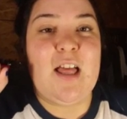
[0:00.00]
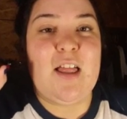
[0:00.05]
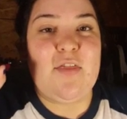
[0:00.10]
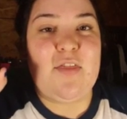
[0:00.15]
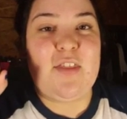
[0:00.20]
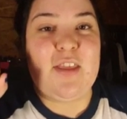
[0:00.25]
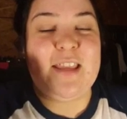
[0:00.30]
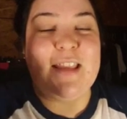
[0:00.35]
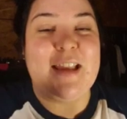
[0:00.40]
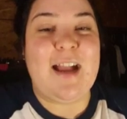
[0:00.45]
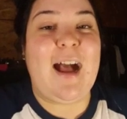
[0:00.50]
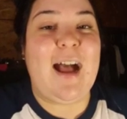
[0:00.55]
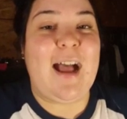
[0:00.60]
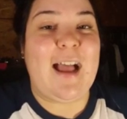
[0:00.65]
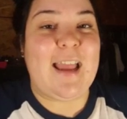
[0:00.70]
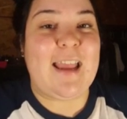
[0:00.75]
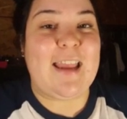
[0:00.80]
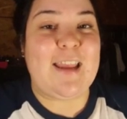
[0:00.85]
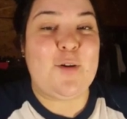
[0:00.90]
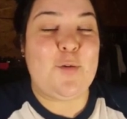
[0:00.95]
the
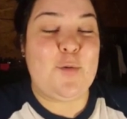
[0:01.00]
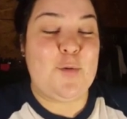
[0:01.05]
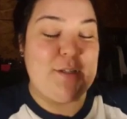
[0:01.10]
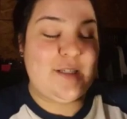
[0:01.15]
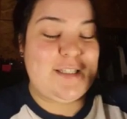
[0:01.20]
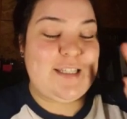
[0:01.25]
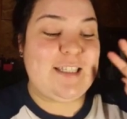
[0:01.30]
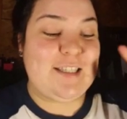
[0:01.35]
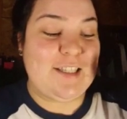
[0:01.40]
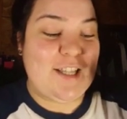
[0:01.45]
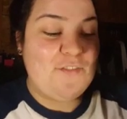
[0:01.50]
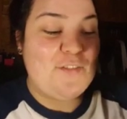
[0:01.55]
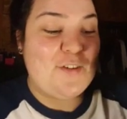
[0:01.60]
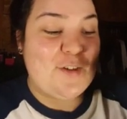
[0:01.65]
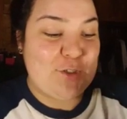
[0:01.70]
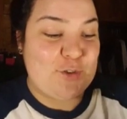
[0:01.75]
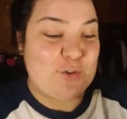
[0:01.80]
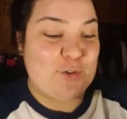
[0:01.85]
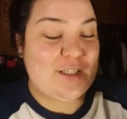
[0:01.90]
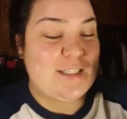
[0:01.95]
guy who is the love
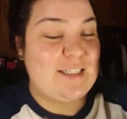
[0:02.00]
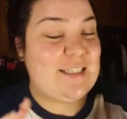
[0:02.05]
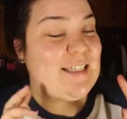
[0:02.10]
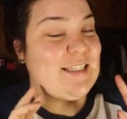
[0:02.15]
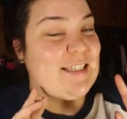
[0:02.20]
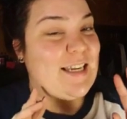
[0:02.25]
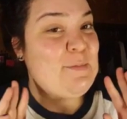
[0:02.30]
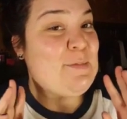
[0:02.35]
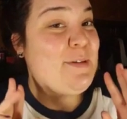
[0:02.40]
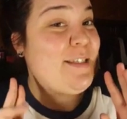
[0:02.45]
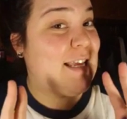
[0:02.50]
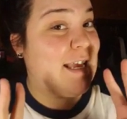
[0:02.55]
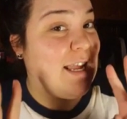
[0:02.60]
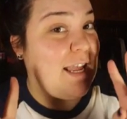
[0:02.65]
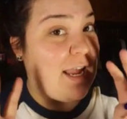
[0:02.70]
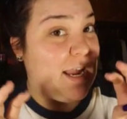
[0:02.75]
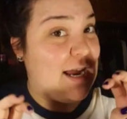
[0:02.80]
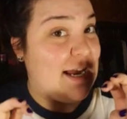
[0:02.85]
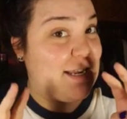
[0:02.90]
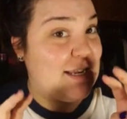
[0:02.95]
interest. His name is
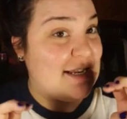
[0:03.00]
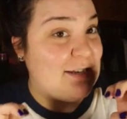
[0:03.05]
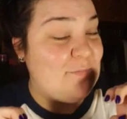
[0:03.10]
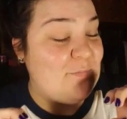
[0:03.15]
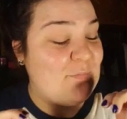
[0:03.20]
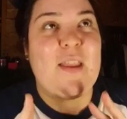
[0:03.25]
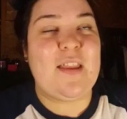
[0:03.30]
Aiden.